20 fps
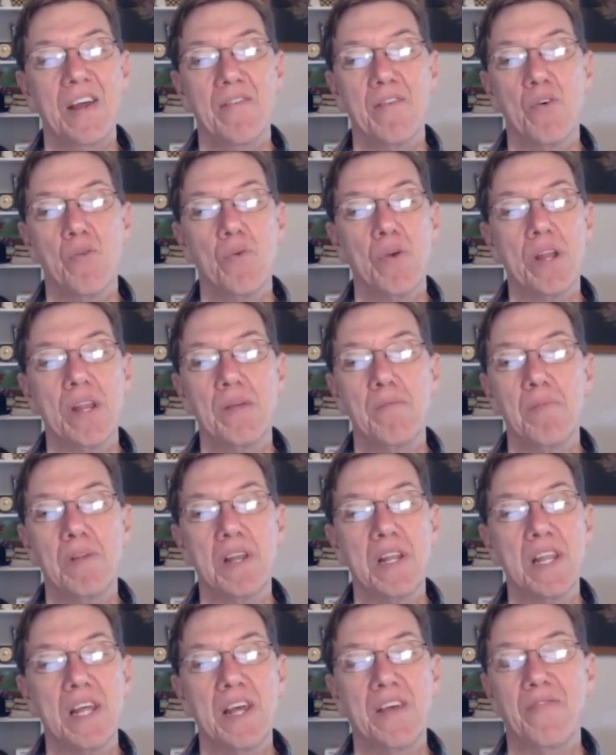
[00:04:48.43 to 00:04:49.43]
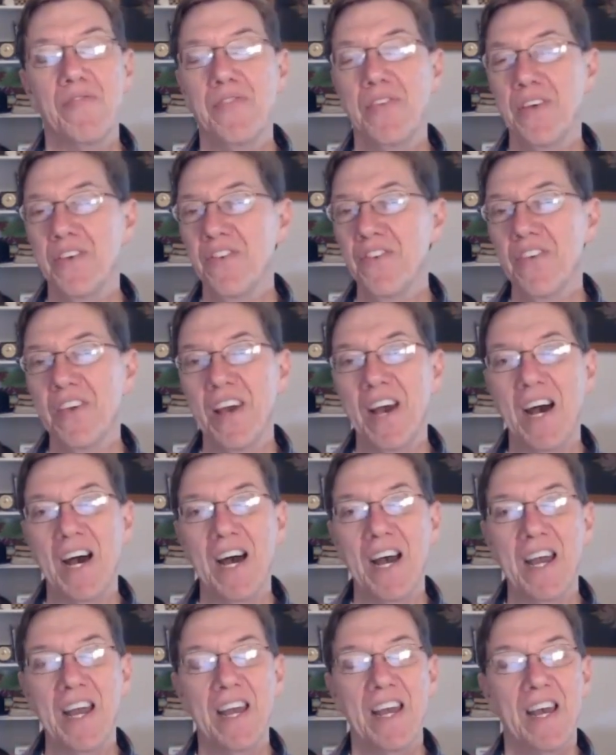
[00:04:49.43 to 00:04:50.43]
never really believed this
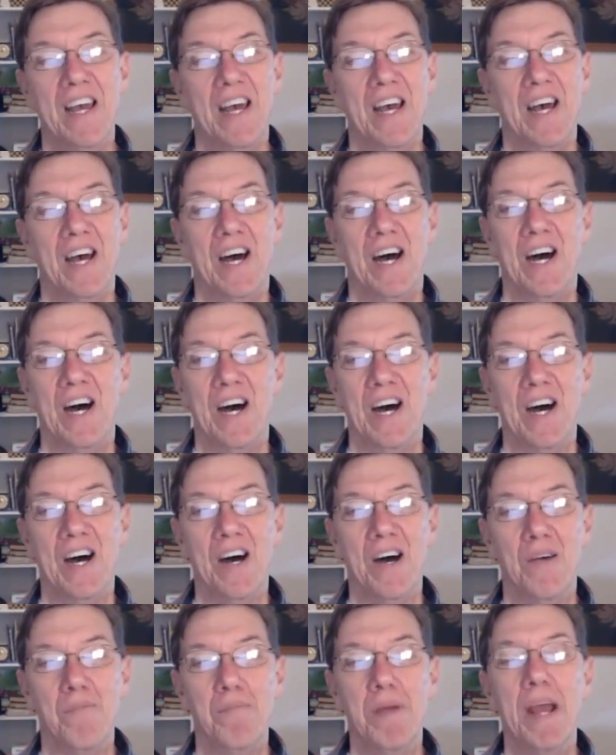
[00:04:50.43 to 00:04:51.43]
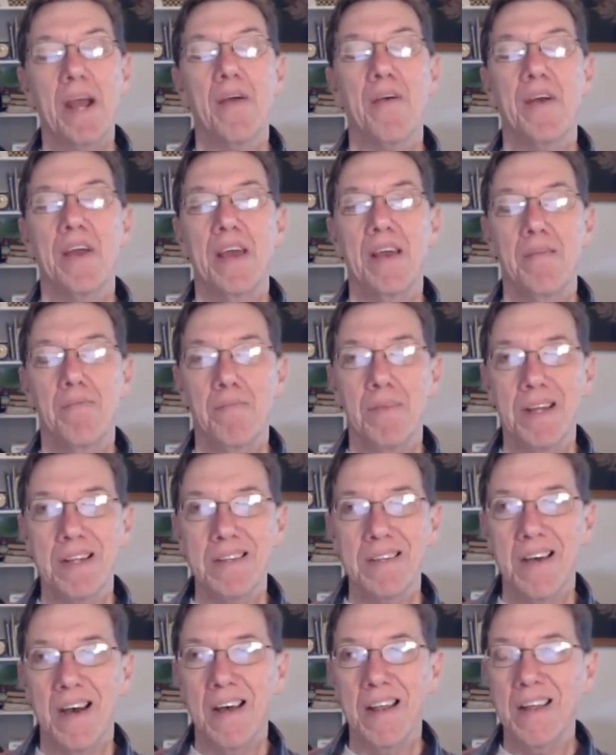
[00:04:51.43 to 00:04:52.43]
guy, Barry
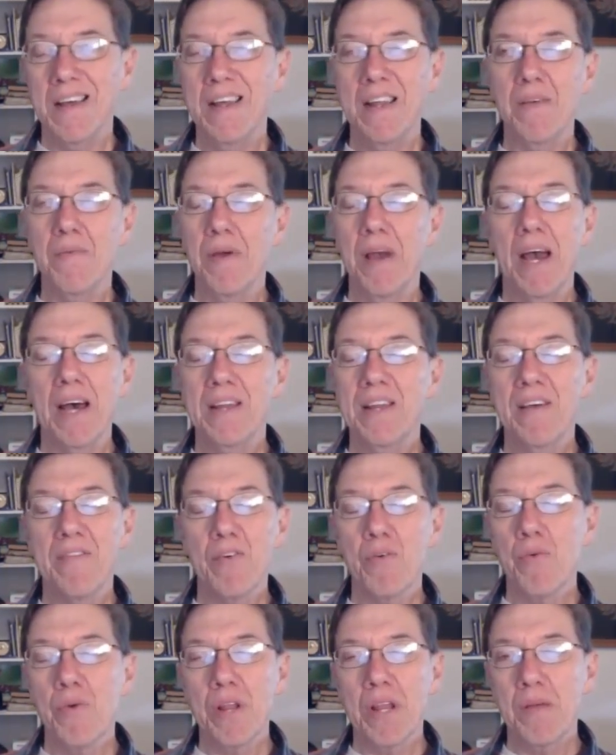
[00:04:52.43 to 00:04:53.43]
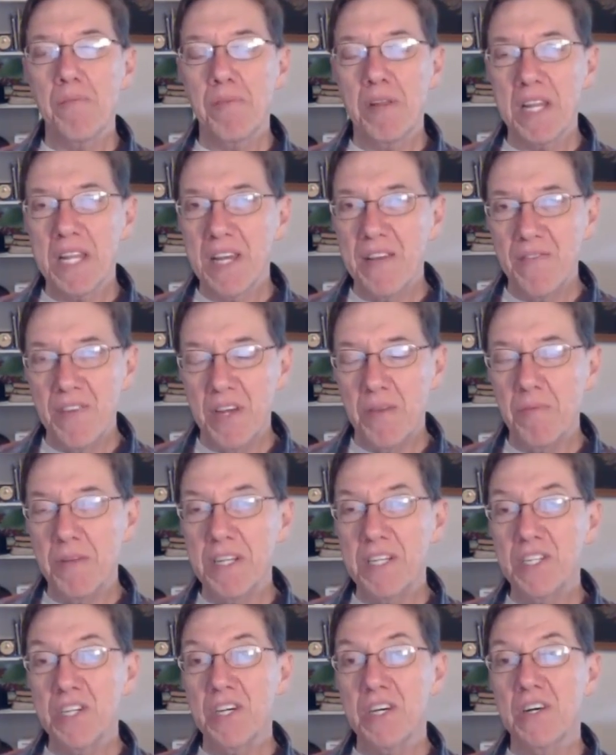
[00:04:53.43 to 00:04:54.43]
McDonough. Anyway, I never really believed him
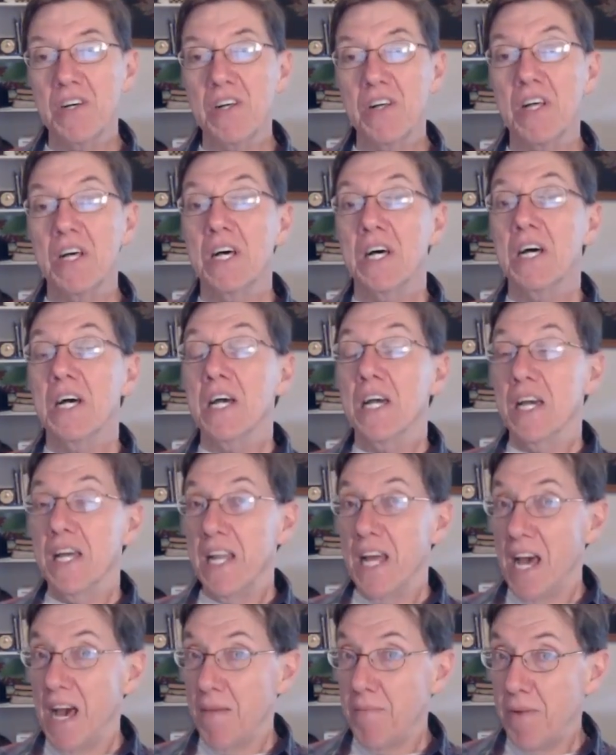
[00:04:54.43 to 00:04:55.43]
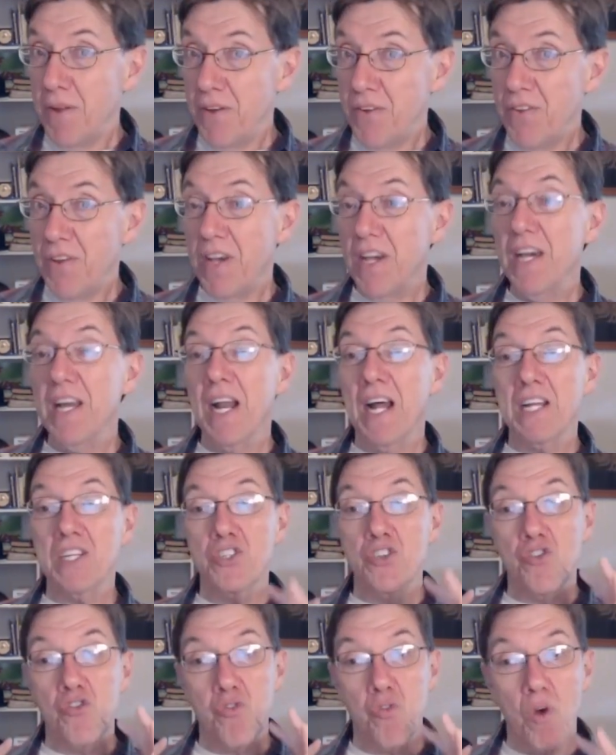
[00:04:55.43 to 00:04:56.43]
until it happened, and I
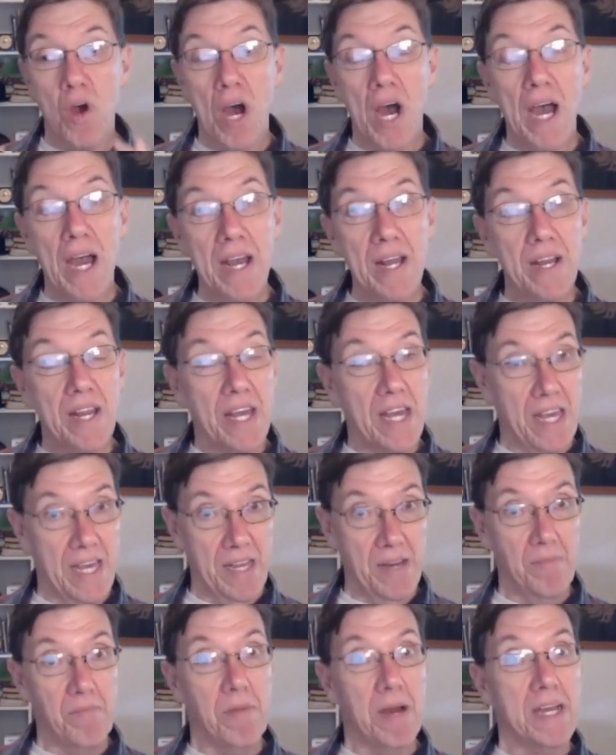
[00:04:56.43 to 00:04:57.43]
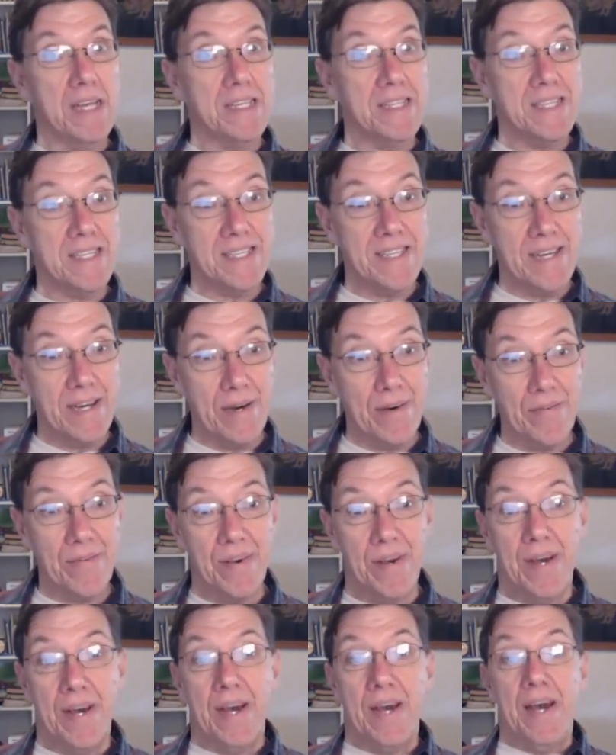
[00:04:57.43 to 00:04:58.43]
tried it myself.
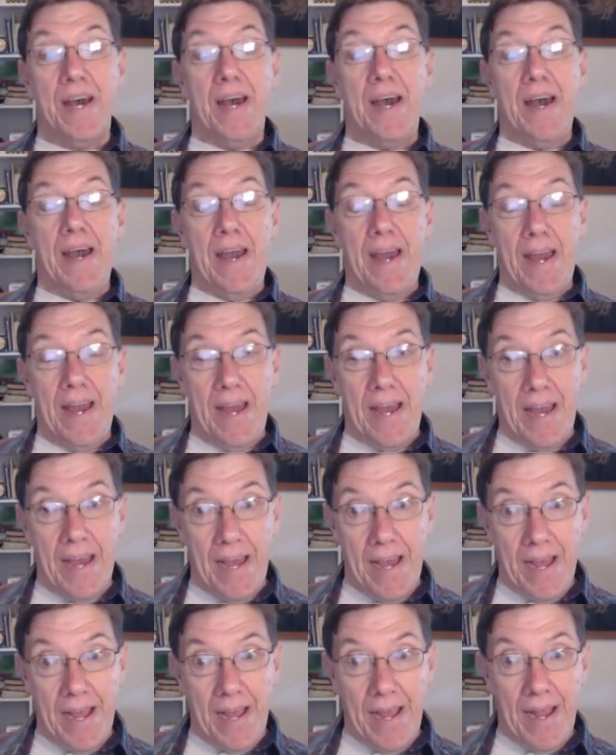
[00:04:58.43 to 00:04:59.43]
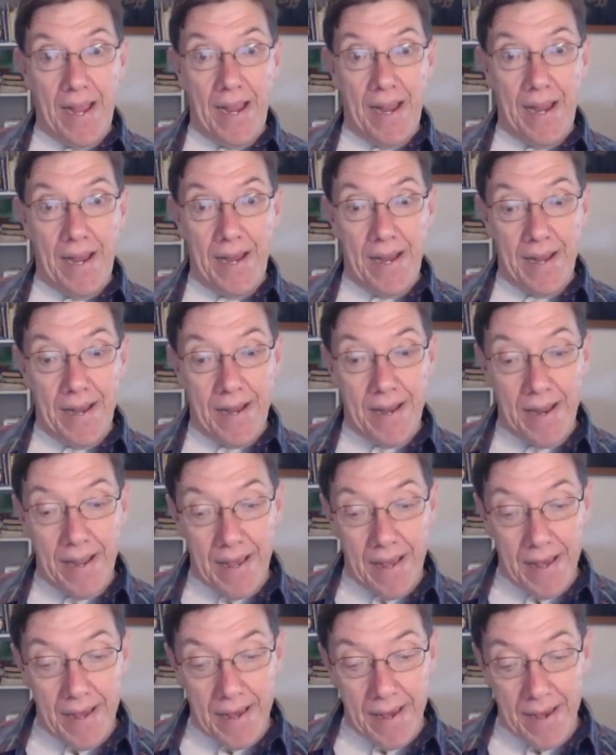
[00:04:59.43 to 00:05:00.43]
And
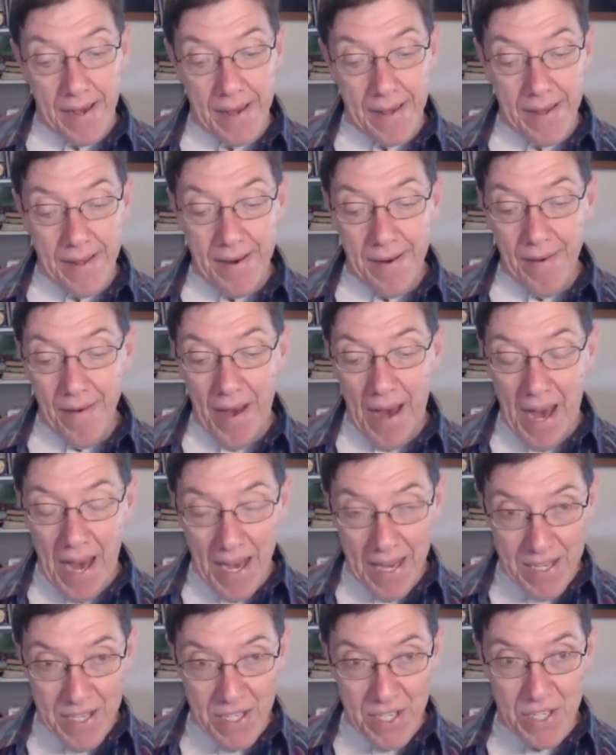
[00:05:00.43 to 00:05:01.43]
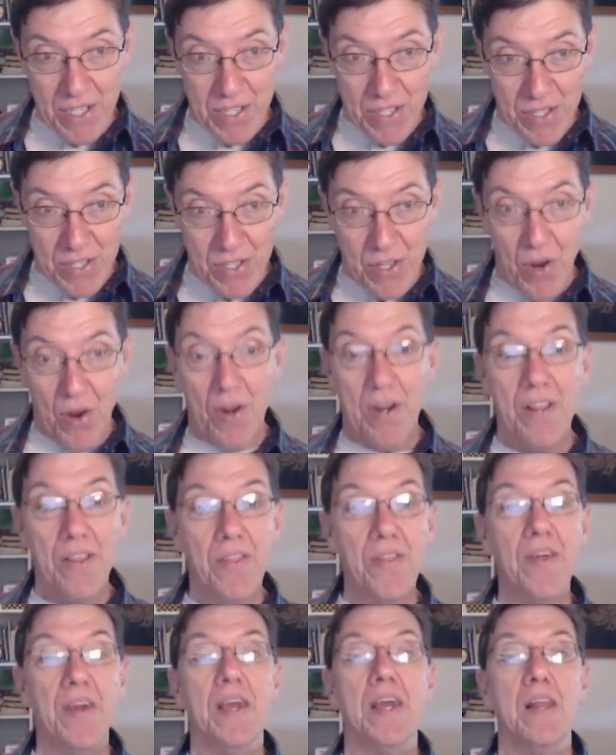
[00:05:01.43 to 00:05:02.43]
I
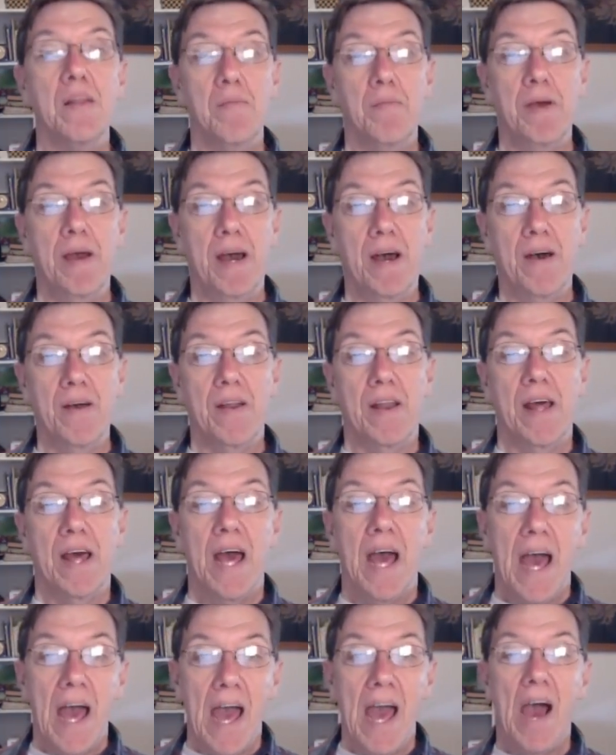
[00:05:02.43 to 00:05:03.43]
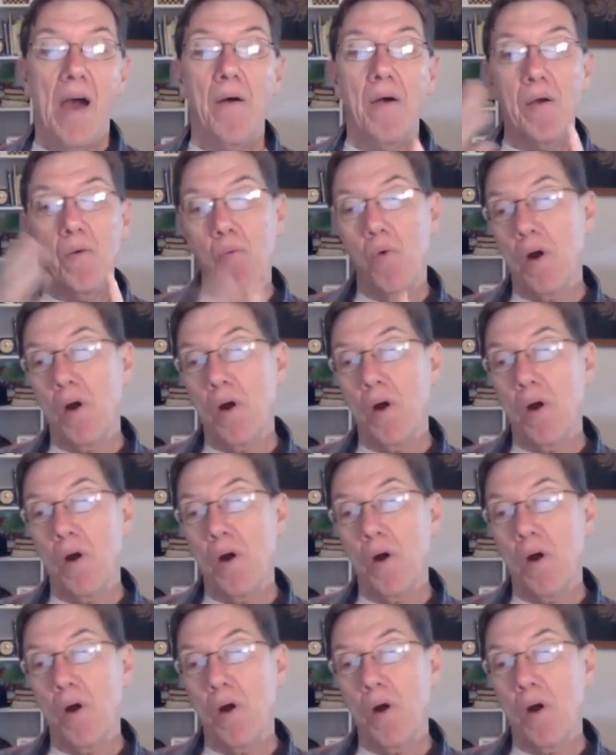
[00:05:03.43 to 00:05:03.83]
started thinking about how